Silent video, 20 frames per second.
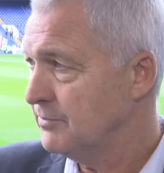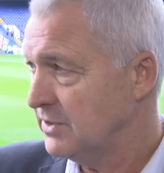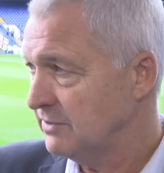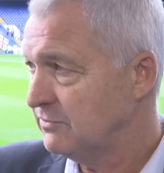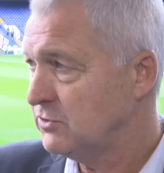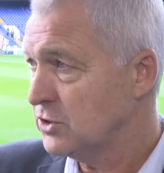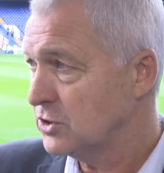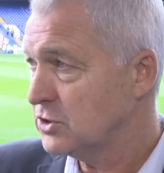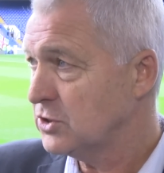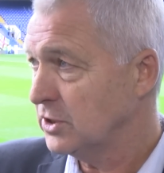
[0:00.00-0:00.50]

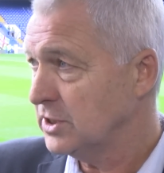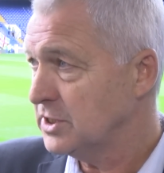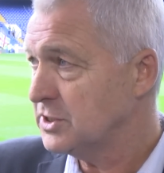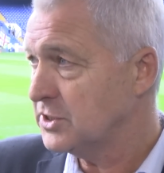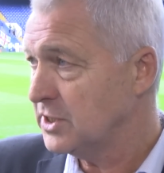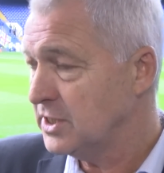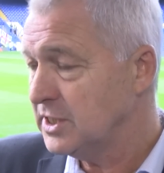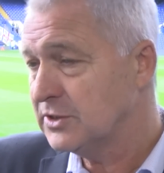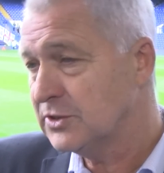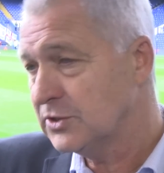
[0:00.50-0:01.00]
They've just got to
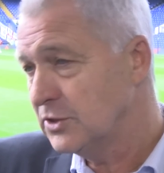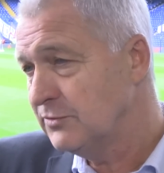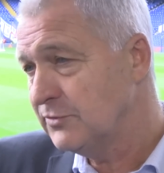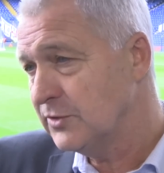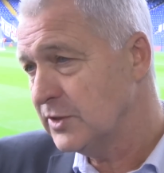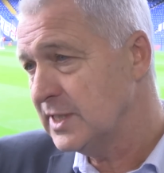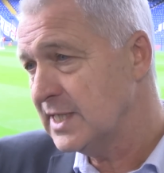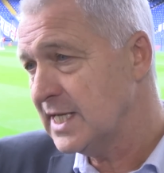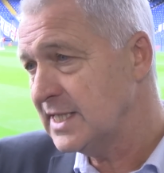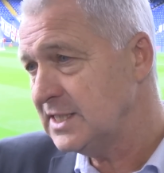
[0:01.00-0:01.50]
see it through
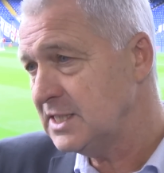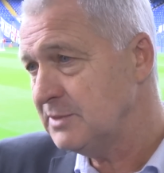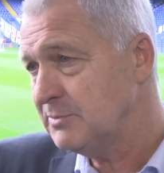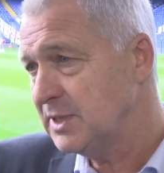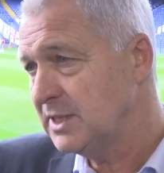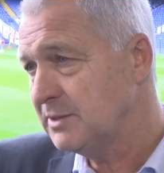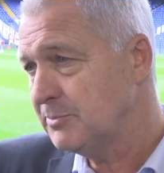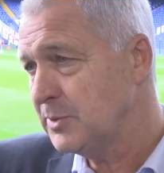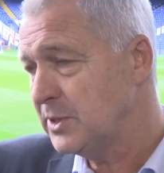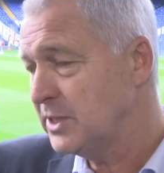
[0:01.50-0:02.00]
for a
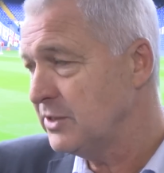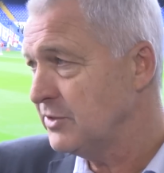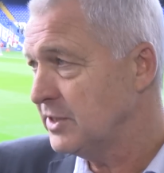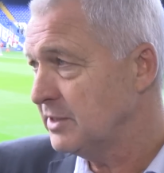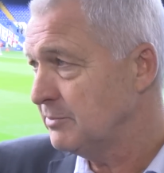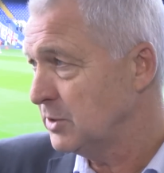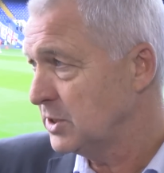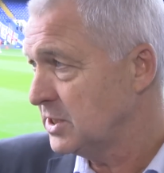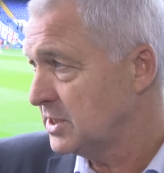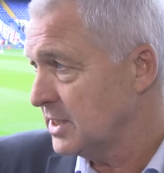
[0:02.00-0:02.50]
90-minute
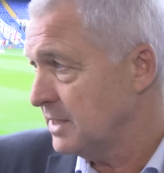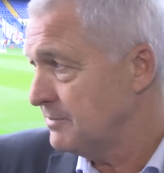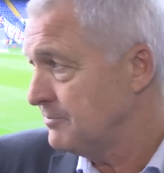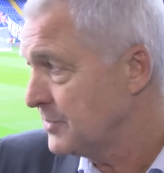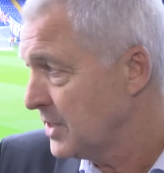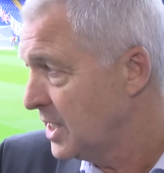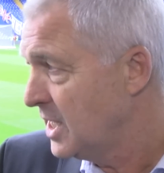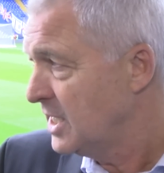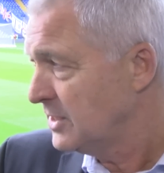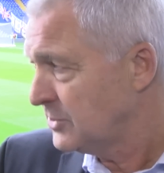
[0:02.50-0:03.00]
period. But
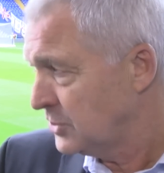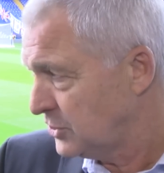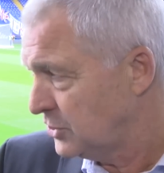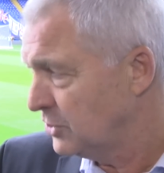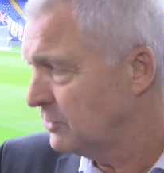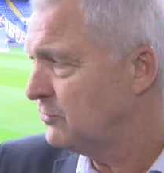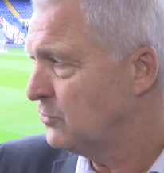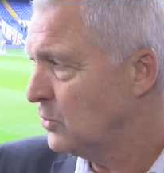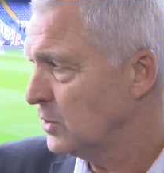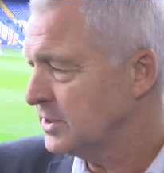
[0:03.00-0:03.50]
it's a
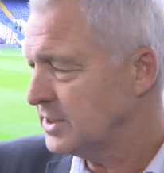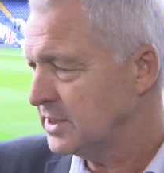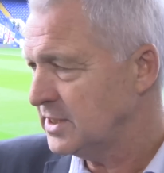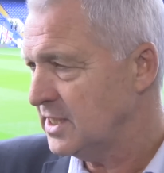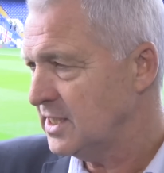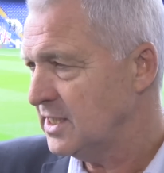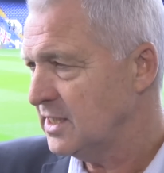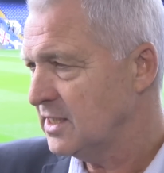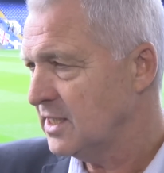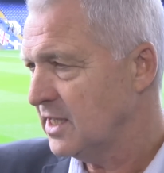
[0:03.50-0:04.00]
tough one
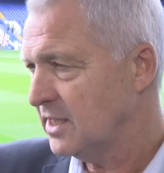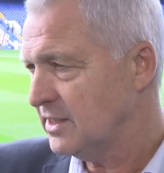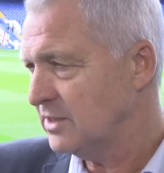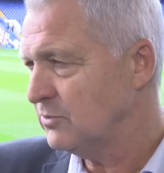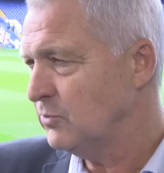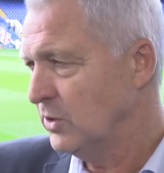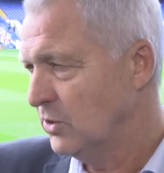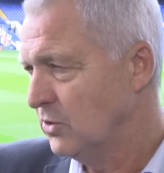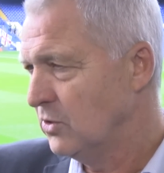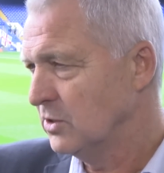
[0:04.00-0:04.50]
today. I
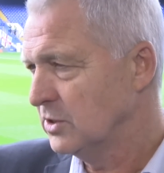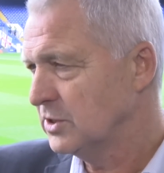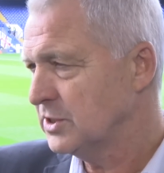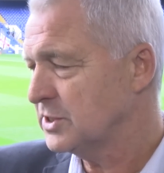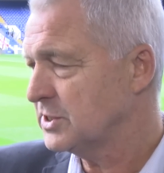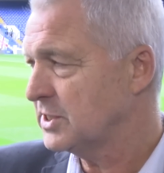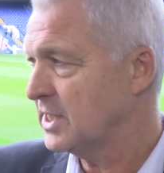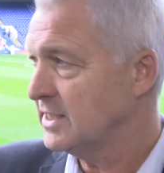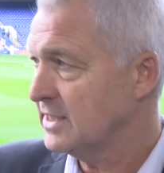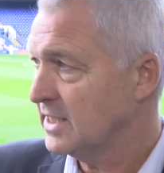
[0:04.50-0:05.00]
think we all
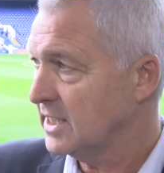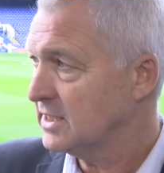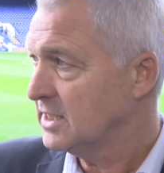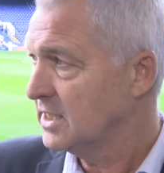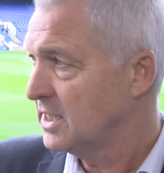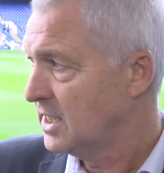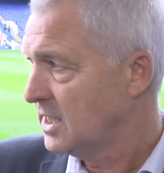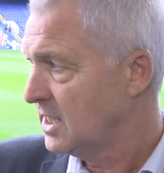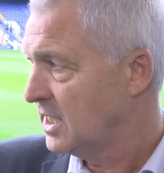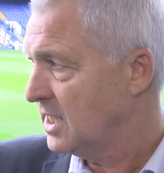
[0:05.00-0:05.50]
understand that.
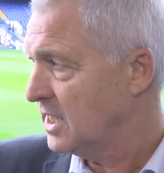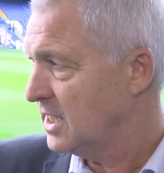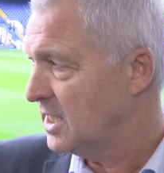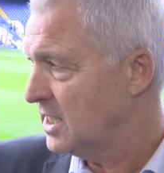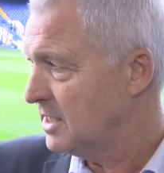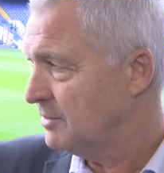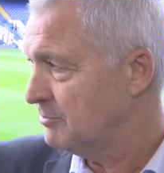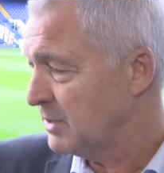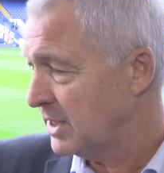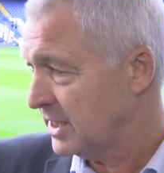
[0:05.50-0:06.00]

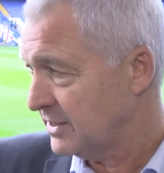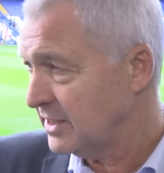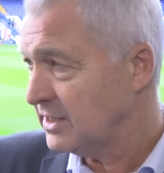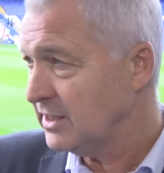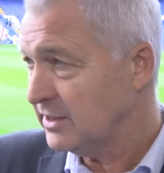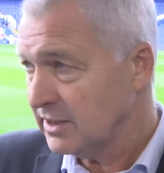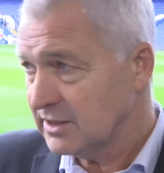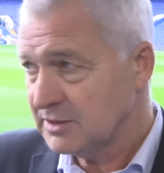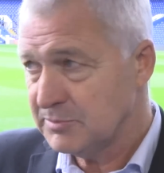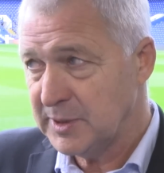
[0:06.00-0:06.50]
But I
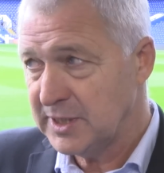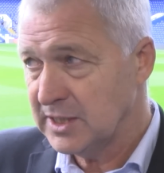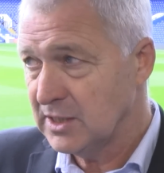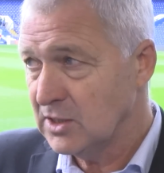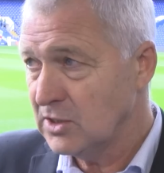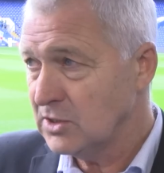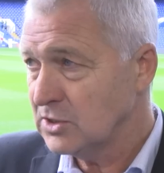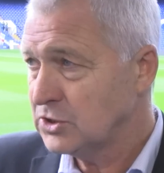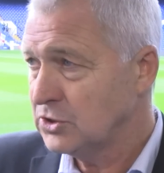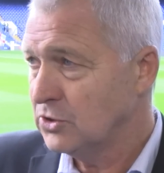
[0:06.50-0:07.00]
think there's been a
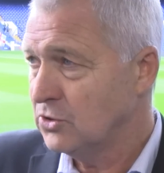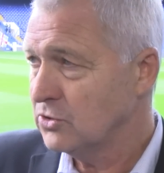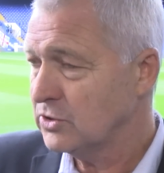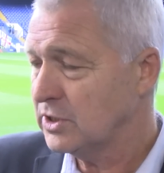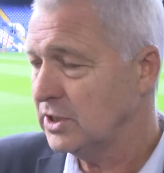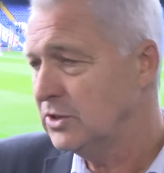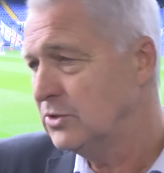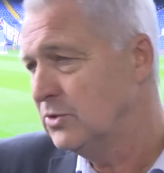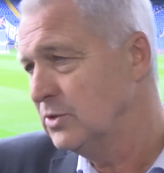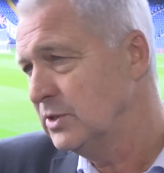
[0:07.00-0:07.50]
lot of
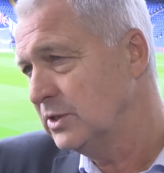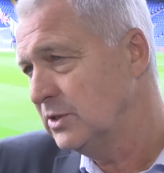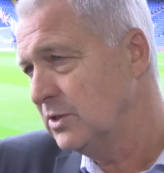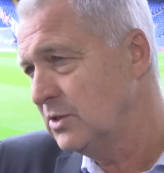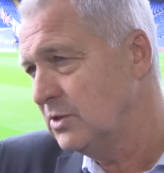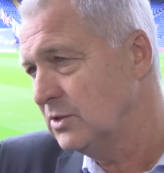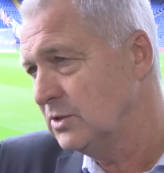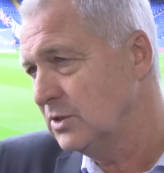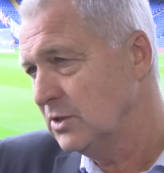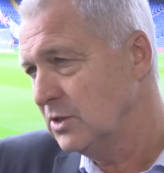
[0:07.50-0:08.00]
talking going
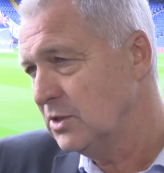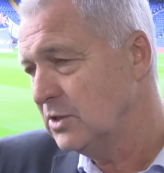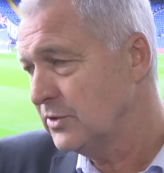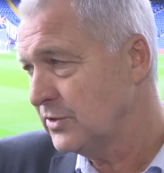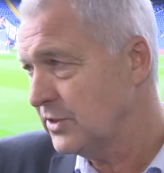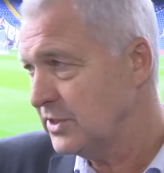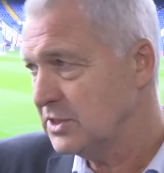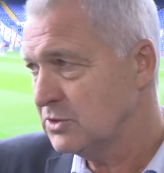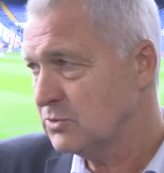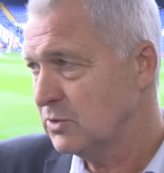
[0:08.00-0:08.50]
on. A lot
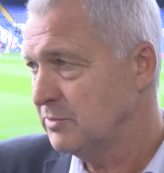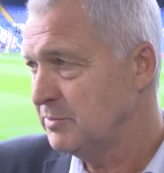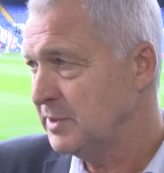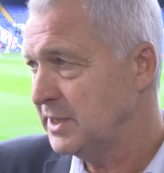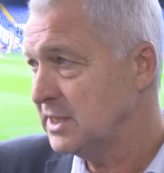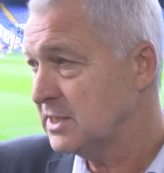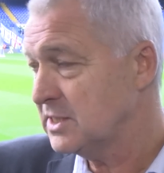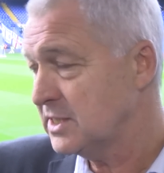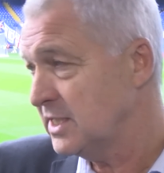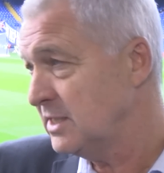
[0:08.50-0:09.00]
of things will have
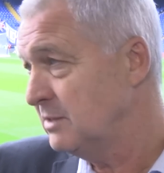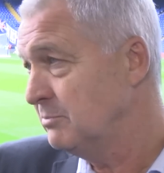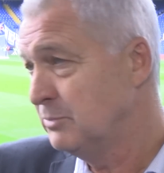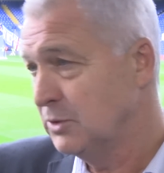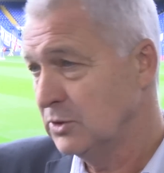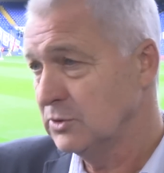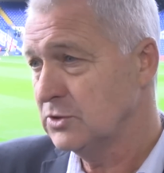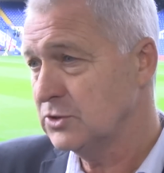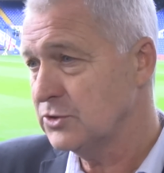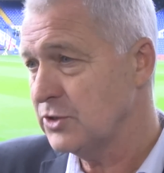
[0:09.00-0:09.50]
been said in
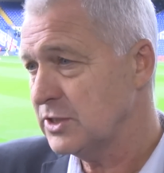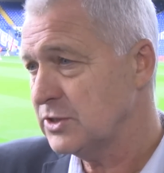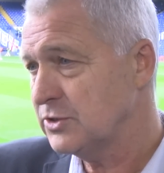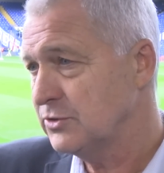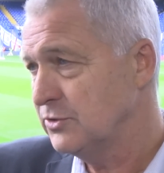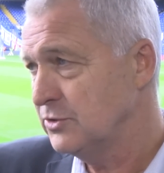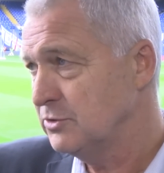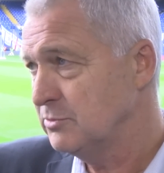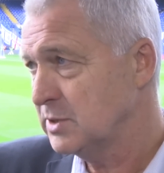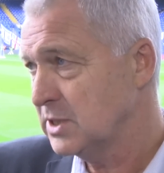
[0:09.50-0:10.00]
both
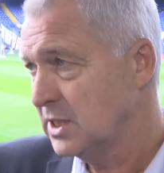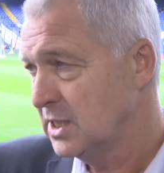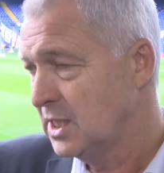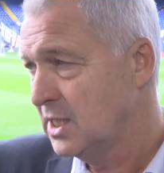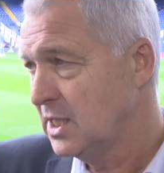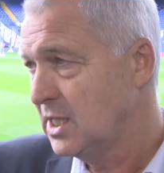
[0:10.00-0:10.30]
dressing rooms.